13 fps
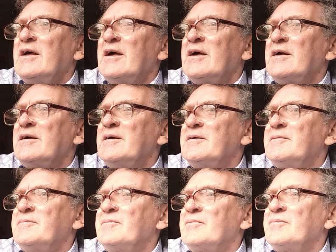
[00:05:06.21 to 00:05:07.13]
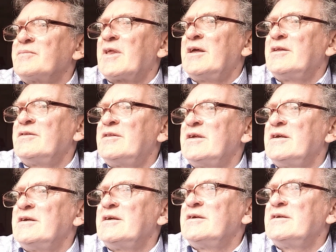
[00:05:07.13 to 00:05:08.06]
In
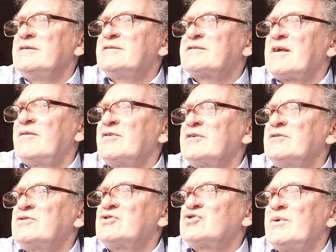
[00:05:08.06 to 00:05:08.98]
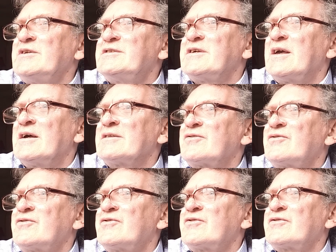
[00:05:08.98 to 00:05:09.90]
the 7:20 at
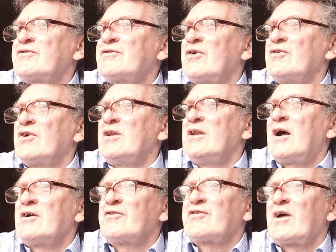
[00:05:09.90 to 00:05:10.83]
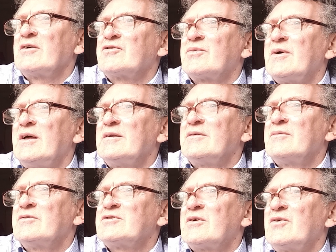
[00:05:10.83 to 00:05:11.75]
Southwell or Southwell,
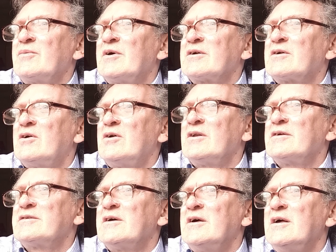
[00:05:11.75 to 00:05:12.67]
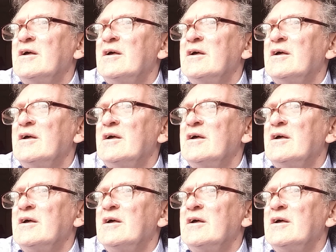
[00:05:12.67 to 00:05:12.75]
whichever you want to call it,